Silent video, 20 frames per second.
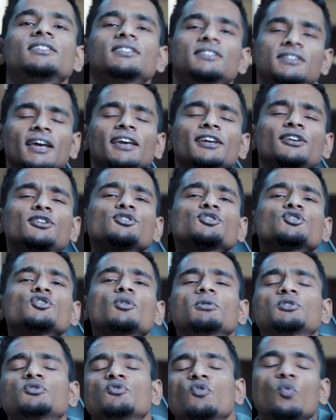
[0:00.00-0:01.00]
Thank you so
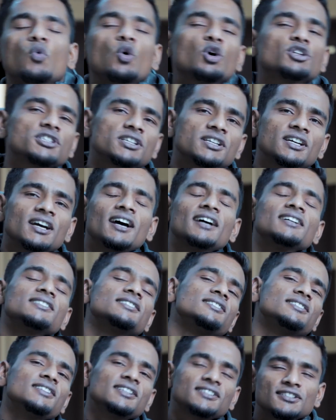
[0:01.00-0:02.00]
much for watching, guys.
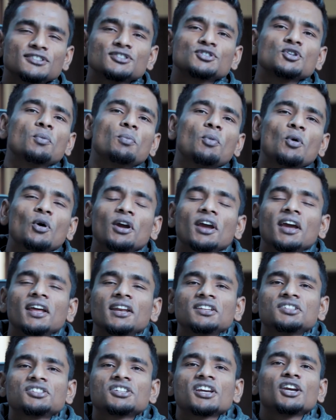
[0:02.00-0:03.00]
This is your boy
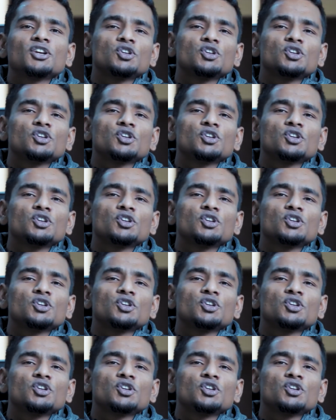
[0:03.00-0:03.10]
Andy J.